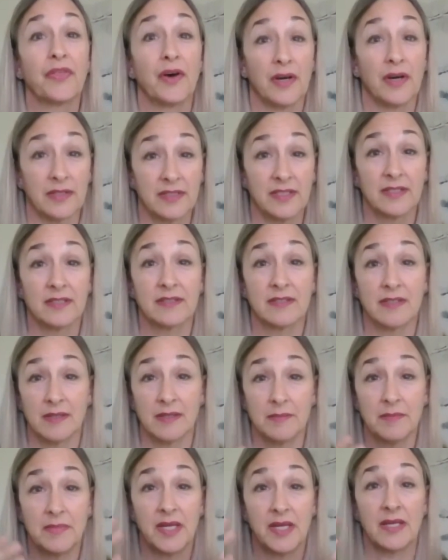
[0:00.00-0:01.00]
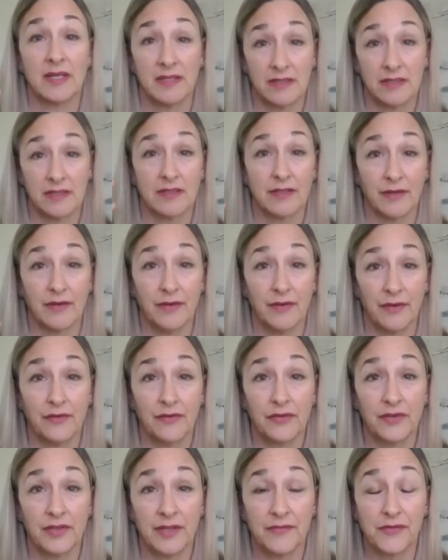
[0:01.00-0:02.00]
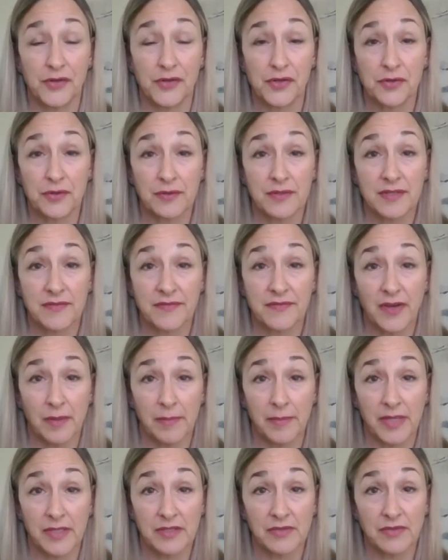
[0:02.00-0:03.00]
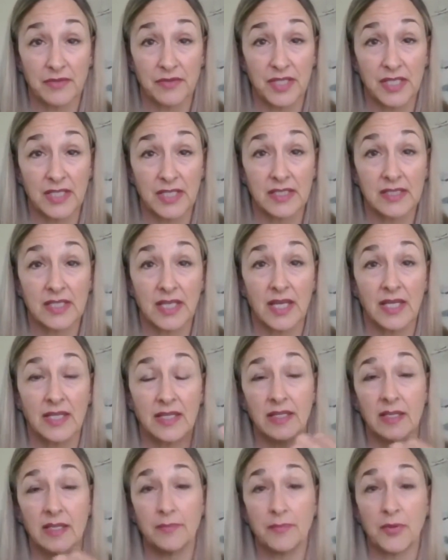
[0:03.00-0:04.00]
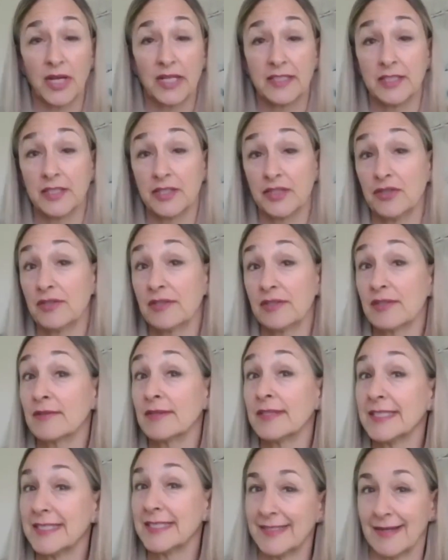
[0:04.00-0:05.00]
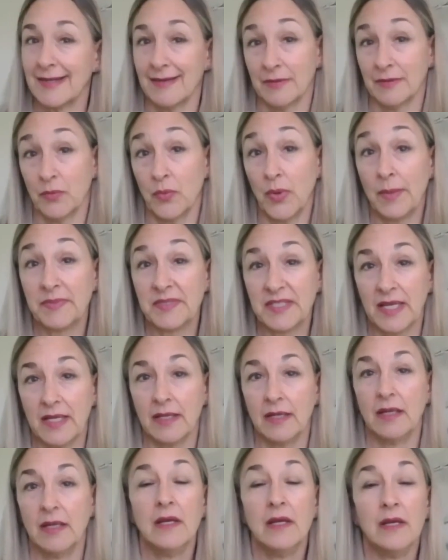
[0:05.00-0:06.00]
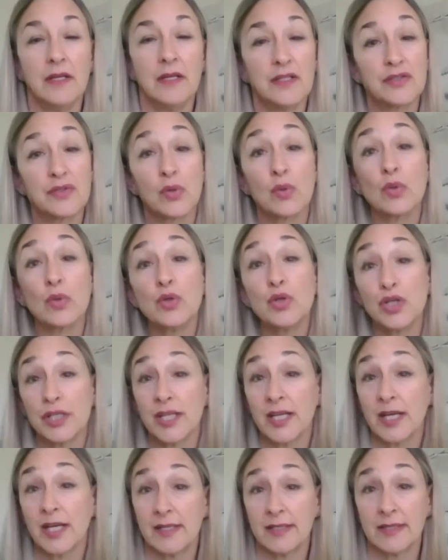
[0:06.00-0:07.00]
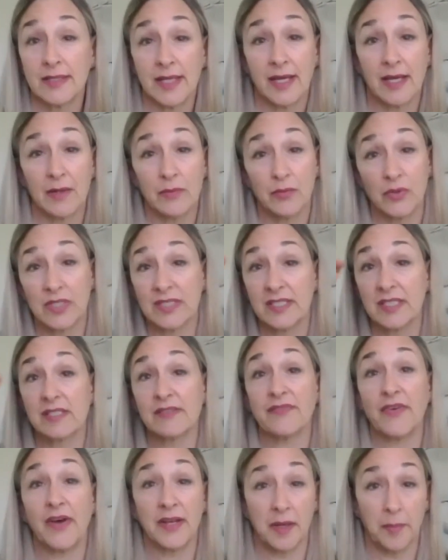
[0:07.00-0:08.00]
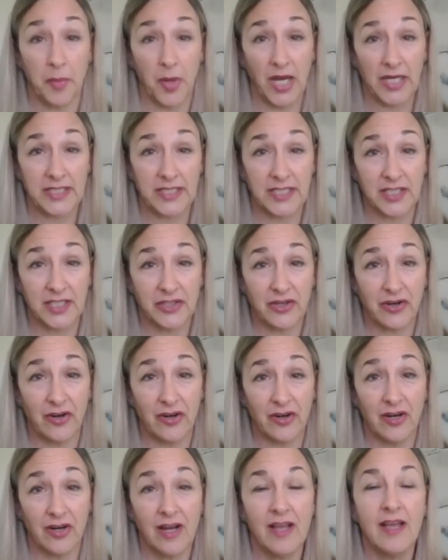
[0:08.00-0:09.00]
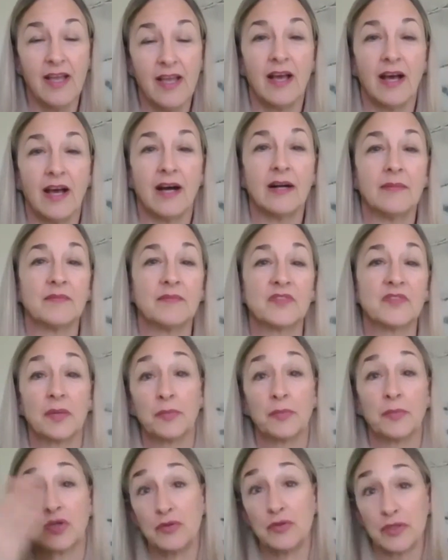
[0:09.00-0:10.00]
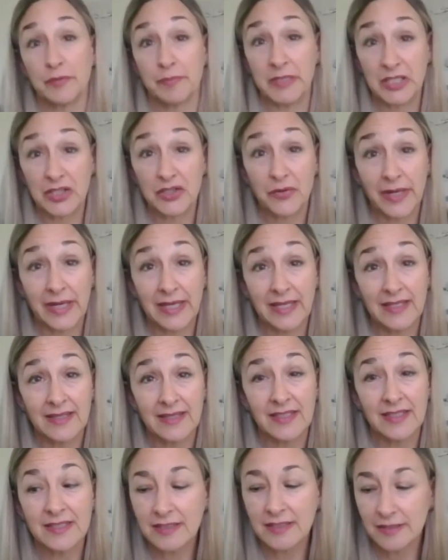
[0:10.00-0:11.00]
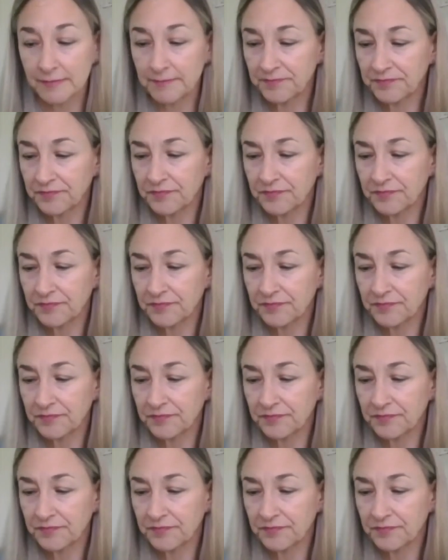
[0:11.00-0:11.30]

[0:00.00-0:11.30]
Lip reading: autism and different neurodevelopmental things, and practitioners are listed on the website. So look on that where it says find a practitioner, someone who's been trained in this,